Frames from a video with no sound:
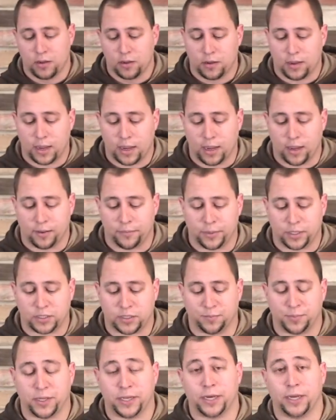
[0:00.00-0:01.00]

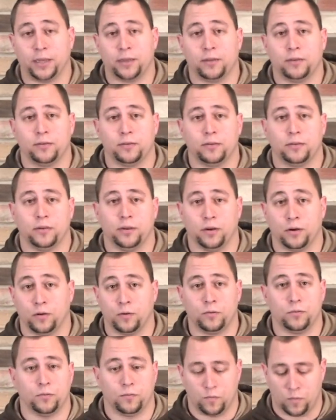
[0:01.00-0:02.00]
explaining,
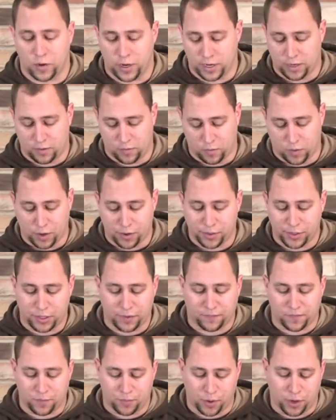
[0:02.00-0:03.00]
what are the
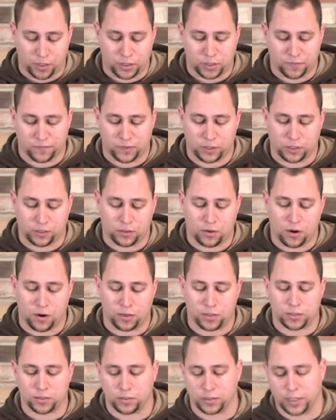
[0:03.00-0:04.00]
different parts of the guitar,
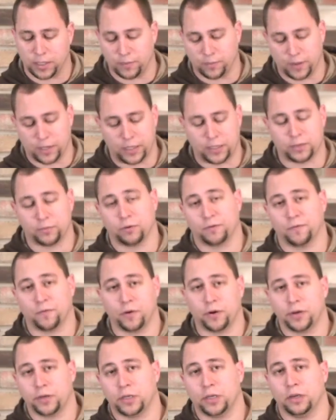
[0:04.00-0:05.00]
so that when he's
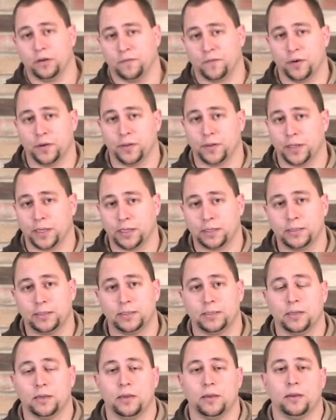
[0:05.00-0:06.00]
referring to different
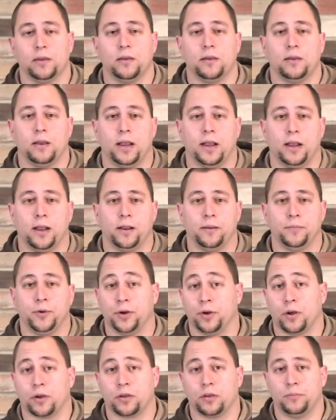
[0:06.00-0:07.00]
things, you're
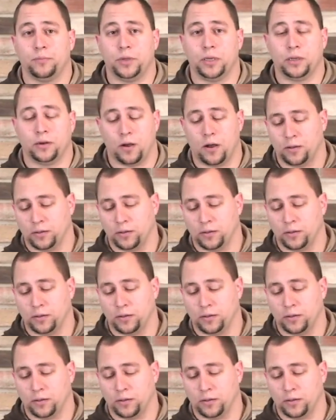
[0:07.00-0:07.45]
not going to be at all